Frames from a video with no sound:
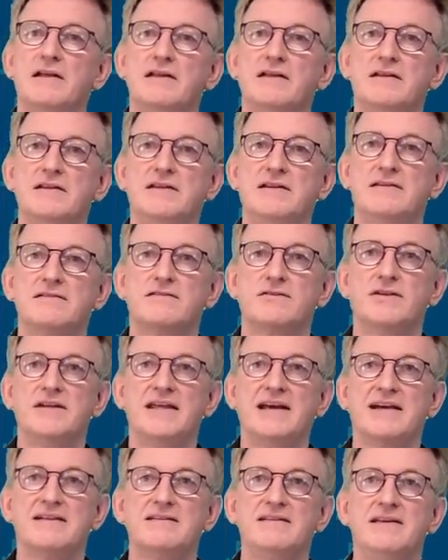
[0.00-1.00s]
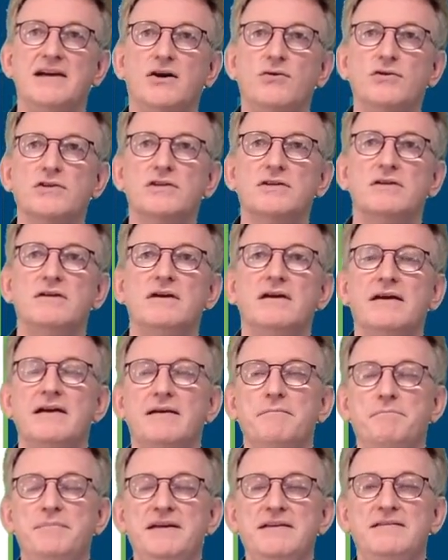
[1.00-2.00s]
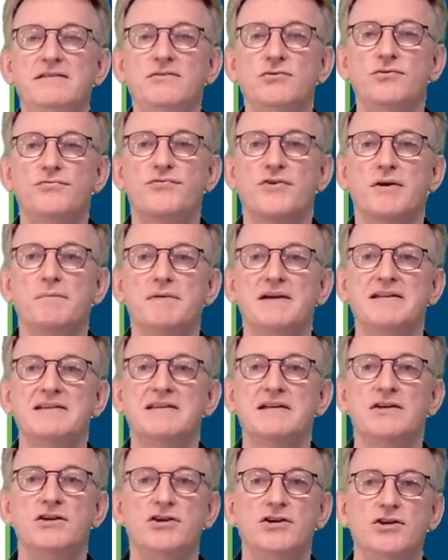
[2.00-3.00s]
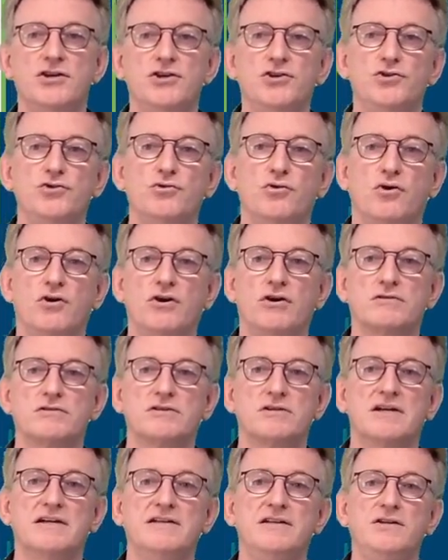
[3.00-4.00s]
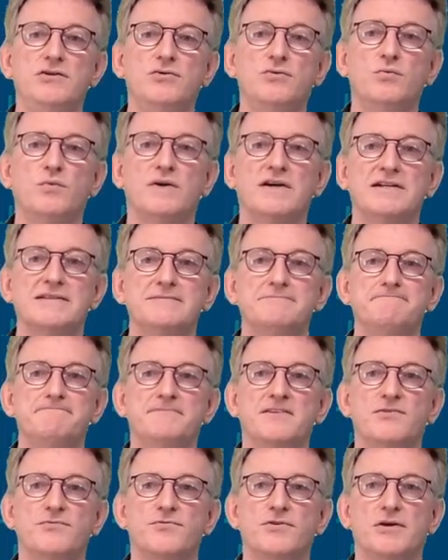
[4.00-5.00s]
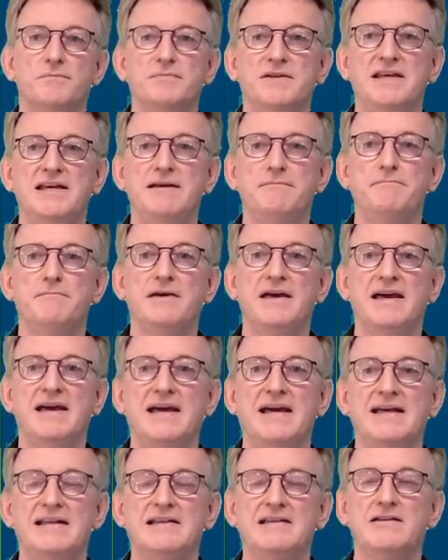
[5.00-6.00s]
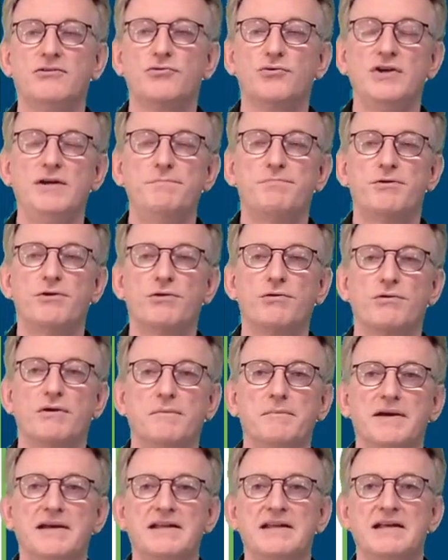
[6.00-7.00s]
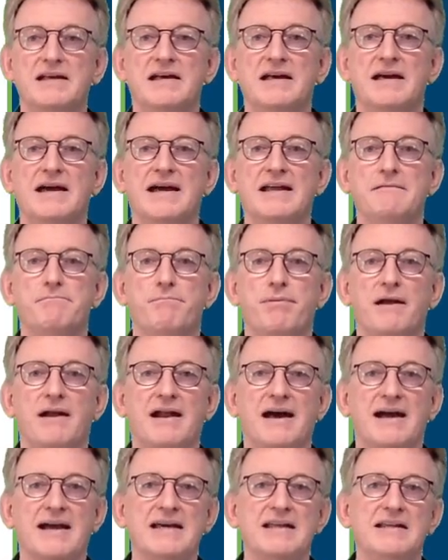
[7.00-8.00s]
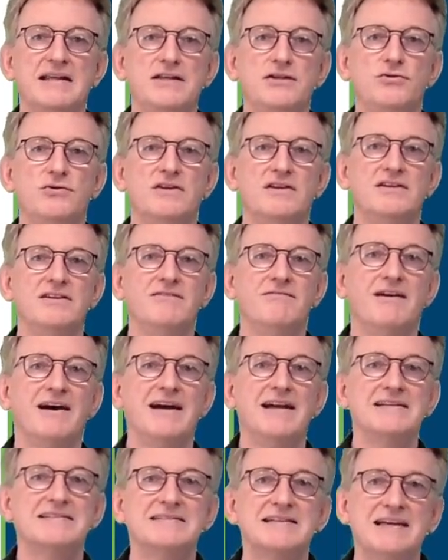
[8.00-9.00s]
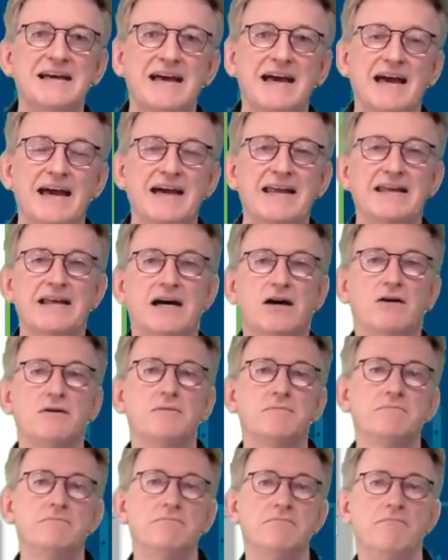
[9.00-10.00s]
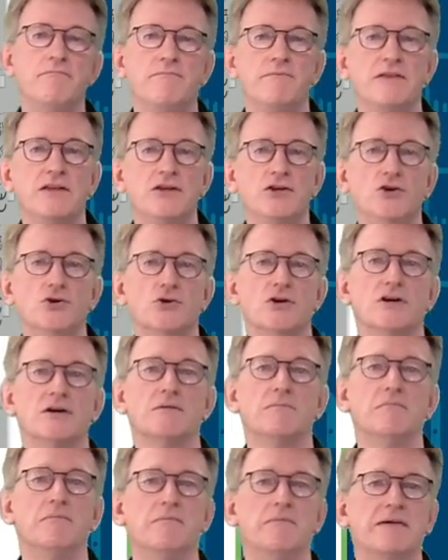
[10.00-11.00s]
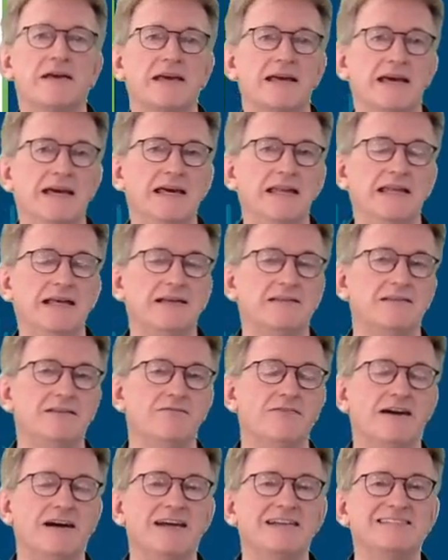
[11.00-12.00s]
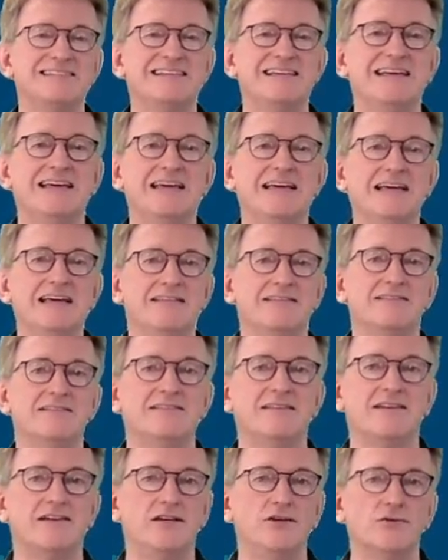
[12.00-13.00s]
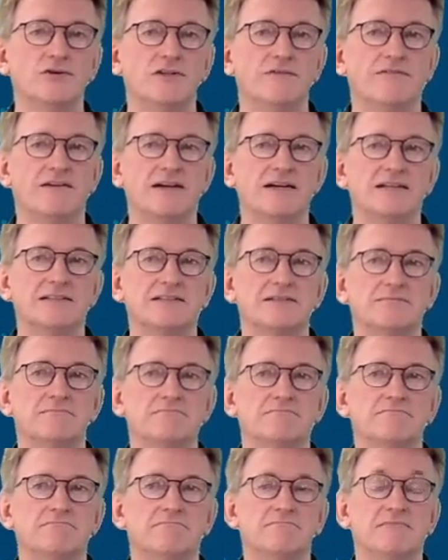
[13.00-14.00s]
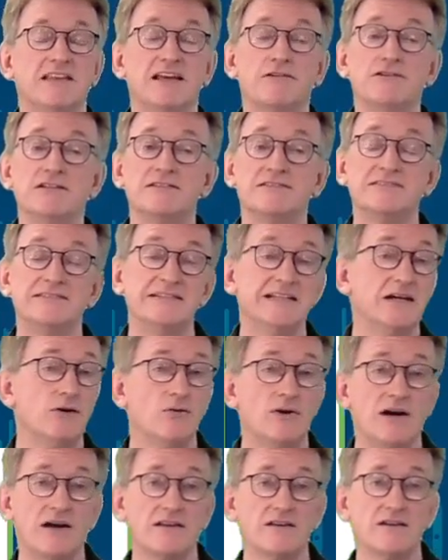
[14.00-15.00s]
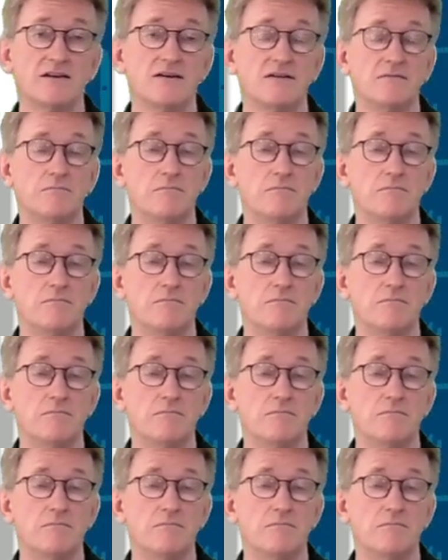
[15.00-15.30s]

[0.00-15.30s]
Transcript: disconnect the old BCU from it, you order a new one from Theben and reprogram it and plug it into the device, and now your KNX device is a secure device. There is no other